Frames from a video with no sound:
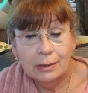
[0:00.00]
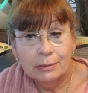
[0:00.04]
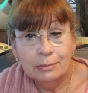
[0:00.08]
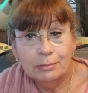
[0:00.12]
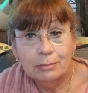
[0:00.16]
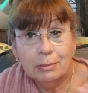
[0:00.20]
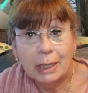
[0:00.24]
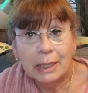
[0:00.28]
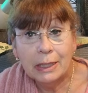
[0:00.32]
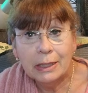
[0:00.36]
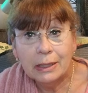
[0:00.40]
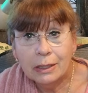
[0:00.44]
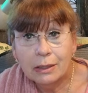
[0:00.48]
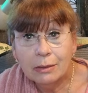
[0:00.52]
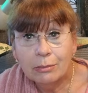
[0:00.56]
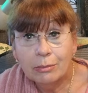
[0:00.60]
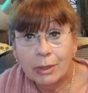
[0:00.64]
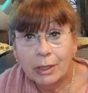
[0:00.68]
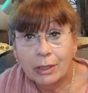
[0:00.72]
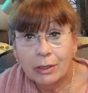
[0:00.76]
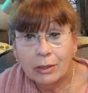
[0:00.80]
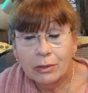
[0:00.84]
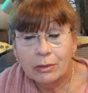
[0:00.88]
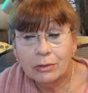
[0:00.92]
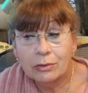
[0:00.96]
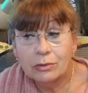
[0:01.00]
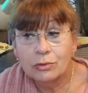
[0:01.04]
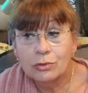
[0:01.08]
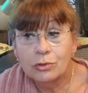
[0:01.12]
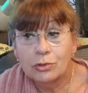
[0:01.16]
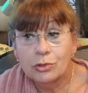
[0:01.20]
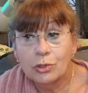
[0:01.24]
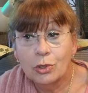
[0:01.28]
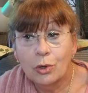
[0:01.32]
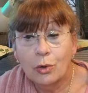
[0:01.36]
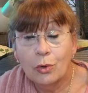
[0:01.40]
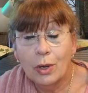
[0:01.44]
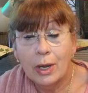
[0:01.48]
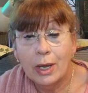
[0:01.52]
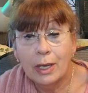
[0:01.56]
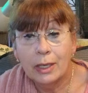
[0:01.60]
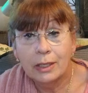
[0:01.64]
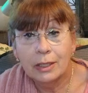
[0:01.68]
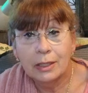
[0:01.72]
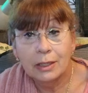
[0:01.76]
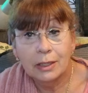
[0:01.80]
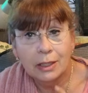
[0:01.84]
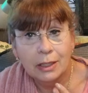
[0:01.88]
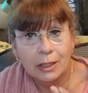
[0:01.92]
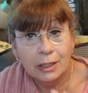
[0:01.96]
my email so I
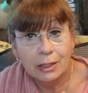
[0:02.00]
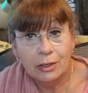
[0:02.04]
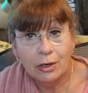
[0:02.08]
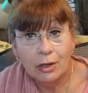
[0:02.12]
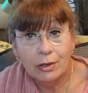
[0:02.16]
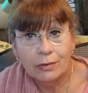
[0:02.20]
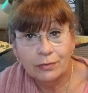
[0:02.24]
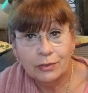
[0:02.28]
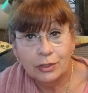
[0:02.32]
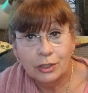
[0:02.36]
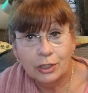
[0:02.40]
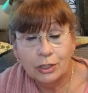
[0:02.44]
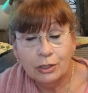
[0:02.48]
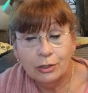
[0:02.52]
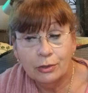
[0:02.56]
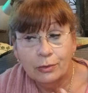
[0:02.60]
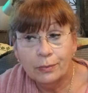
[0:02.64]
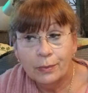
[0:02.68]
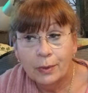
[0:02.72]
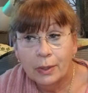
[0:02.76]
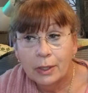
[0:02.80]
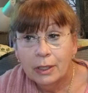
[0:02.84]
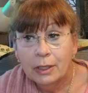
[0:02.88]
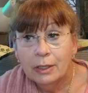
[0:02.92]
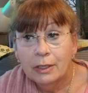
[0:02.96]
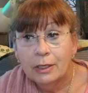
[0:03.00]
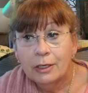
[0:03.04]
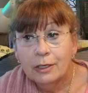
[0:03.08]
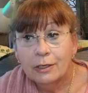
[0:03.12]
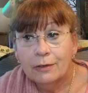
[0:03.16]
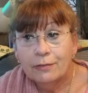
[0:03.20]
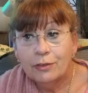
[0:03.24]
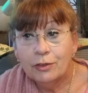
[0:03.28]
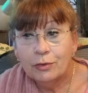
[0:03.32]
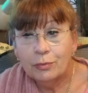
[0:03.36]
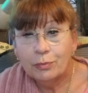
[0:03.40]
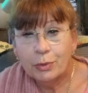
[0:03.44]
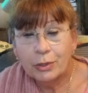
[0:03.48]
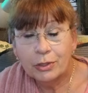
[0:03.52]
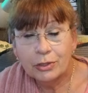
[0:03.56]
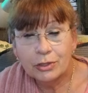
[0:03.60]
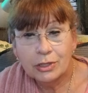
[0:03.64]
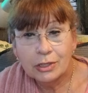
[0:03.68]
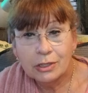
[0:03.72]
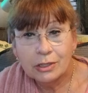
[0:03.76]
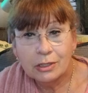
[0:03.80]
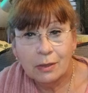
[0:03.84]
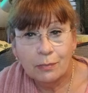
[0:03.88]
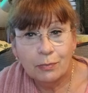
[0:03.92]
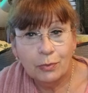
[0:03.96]
can get it off to you. If you
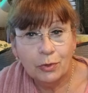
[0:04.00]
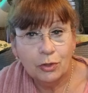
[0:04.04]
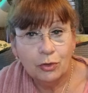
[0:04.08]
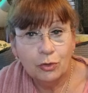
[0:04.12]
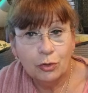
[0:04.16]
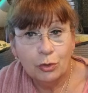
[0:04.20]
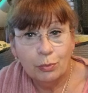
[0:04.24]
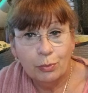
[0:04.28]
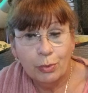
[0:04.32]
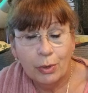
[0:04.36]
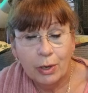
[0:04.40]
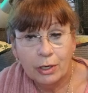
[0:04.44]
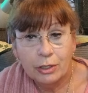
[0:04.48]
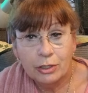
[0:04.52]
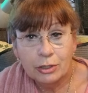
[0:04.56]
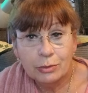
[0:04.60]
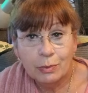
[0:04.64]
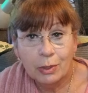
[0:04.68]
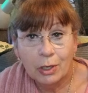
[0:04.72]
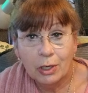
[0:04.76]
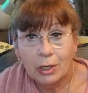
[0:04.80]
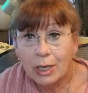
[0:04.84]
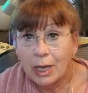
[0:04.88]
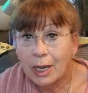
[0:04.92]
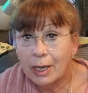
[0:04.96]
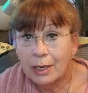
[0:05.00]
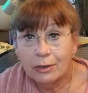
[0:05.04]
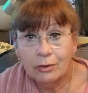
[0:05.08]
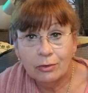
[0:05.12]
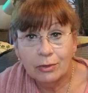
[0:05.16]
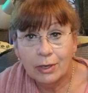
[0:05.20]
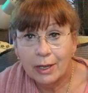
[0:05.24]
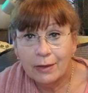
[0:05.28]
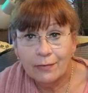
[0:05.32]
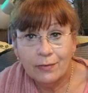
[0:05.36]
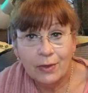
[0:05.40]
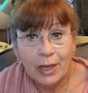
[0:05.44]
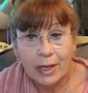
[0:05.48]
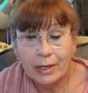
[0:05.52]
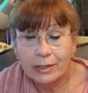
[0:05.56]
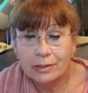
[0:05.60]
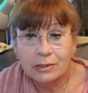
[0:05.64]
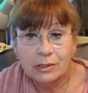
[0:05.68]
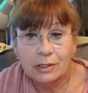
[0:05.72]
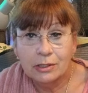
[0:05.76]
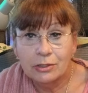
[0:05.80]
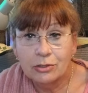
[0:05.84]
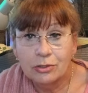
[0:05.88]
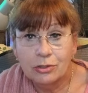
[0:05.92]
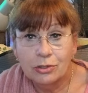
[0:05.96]
purchase something through Poshmark, I don't have
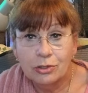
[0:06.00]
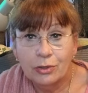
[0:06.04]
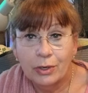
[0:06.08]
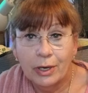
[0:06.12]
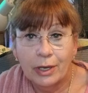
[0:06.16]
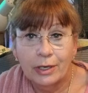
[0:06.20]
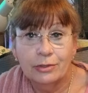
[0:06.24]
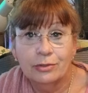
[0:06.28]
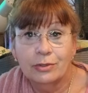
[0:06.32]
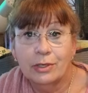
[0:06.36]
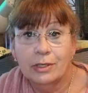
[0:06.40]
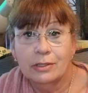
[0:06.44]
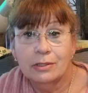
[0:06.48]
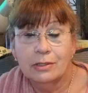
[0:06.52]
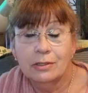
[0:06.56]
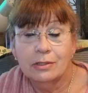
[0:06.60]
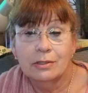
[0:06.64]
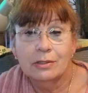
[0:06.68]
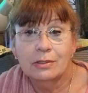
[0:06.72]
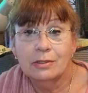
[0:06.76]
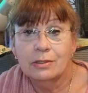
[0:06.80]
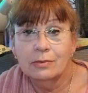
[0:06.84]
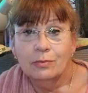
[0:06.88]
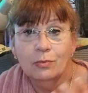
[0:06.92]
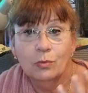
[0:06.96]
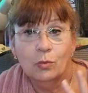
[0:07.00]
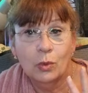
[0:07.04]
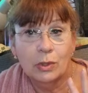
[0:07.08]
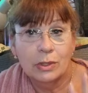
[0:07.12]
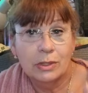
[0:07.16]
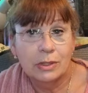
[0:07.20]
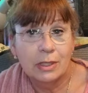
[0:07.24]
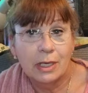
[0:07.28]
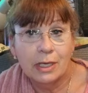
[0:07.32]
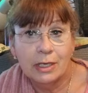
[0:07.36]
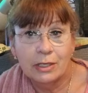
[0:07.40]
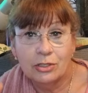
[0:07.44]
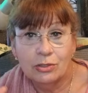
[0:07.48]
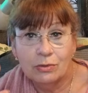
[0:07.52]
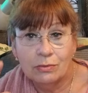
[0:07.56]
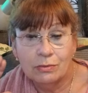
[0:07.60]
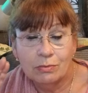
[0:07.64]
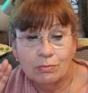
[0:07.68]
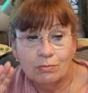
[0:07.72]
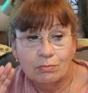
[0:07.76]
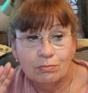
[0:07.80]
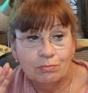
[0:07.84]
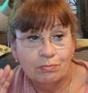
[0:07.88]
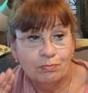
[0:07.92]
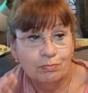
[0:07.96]
access to your addresses. Once I
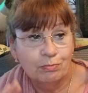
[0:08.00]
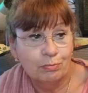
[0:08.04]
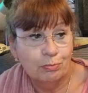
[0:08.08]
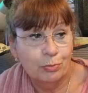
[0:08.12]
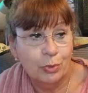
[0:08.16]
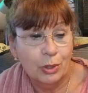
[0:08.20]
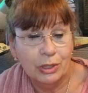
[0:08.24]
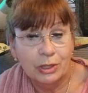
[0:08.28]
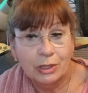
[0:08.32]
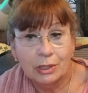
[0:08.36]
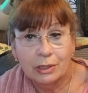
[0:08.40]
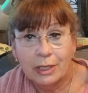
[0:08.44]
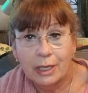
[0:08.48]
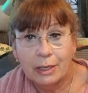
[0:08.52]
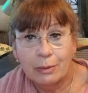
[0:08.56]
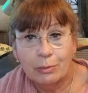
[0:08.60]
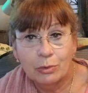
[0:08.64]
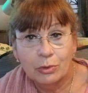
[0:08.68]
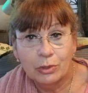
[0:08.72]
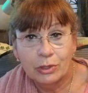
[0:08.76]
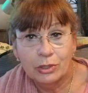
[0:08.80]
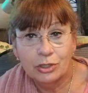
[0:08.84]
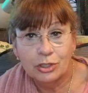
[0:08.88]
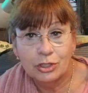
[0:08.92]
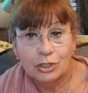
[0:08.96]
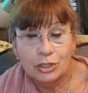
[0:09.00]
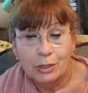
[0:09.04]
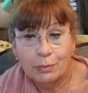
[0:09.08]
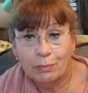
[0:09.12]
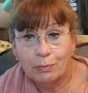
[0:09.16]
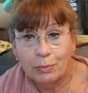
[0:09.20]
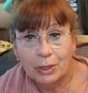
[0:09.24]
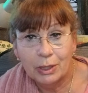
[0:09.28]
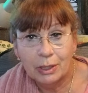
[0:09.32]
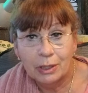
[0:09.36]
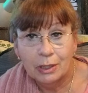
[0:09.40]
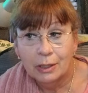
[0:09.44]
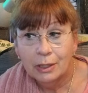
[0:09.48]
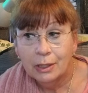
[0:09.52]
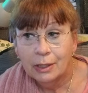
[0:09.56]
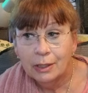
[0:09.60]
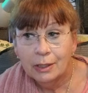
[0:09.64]
print the label and ship it,